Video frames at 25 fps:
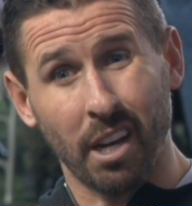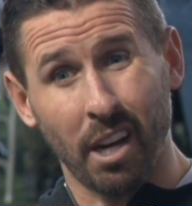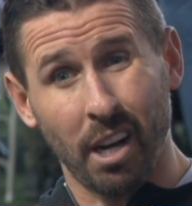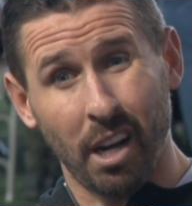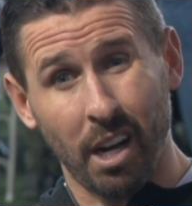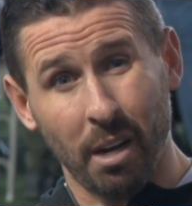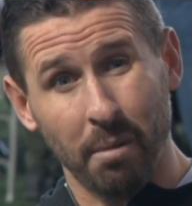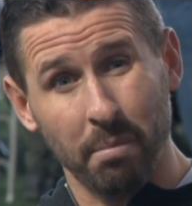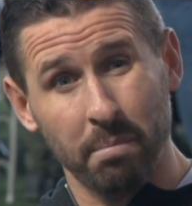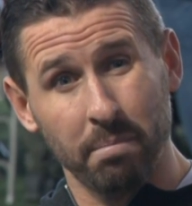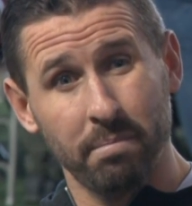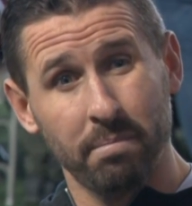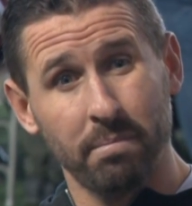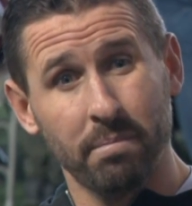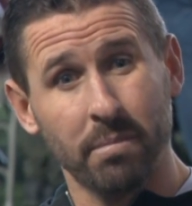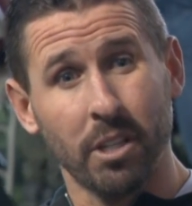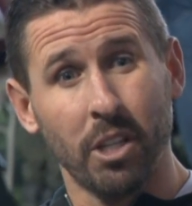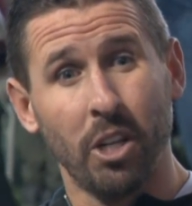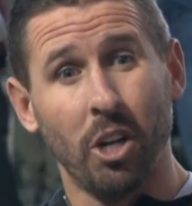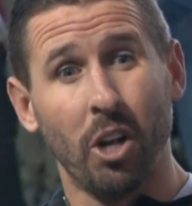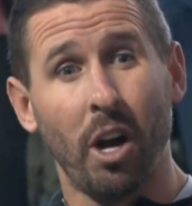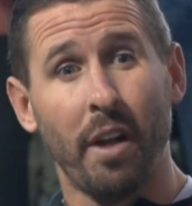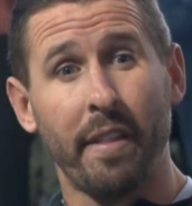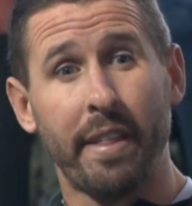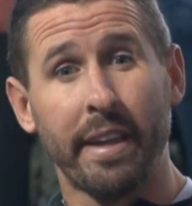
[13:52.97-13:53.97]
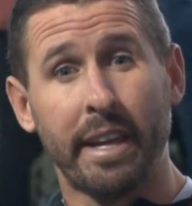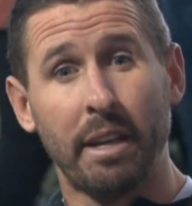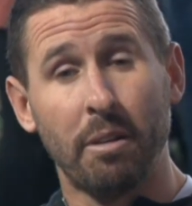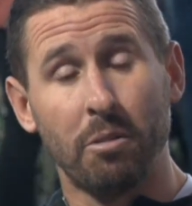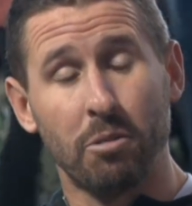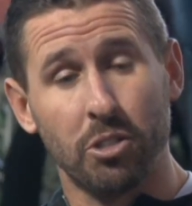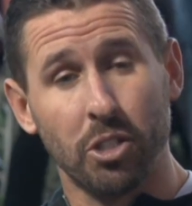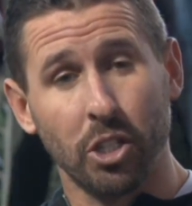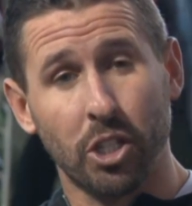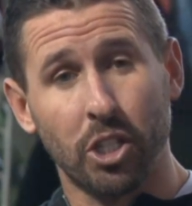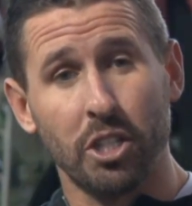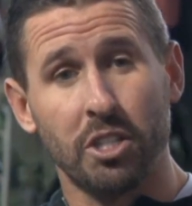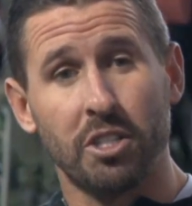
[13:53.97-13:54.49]
calm. I think he
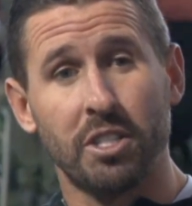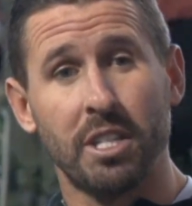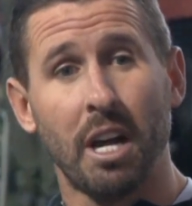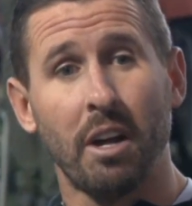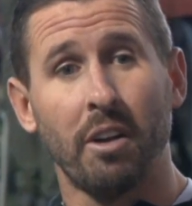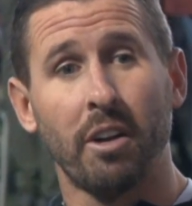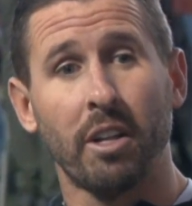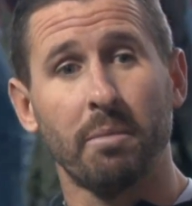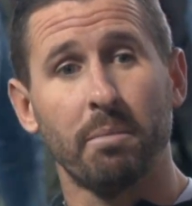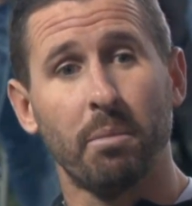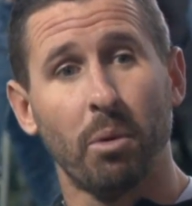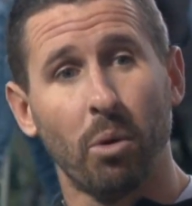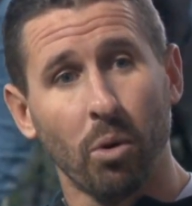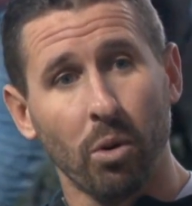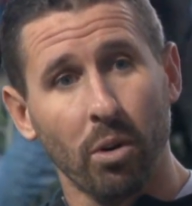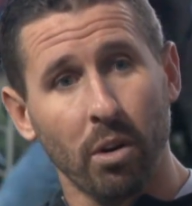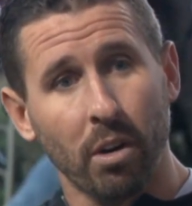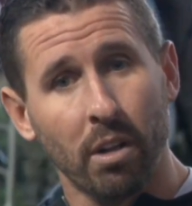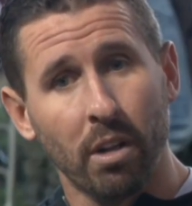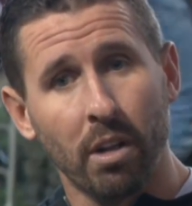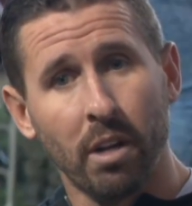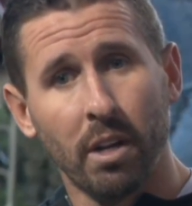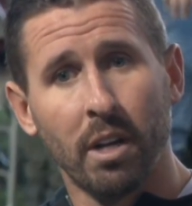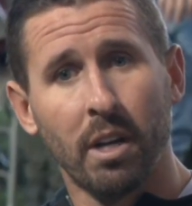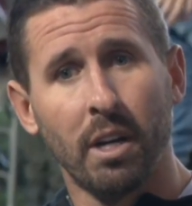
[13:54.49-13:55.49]
was a good sounding board.